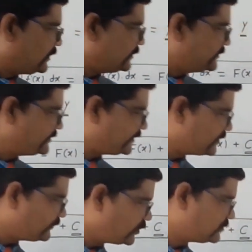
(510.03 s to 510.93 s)
These
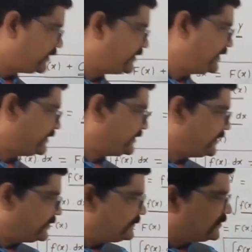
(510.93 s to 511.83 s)
are the formulae that are
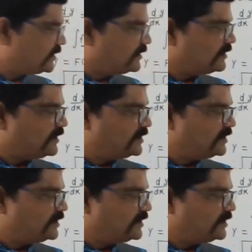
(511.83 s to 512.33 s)
there.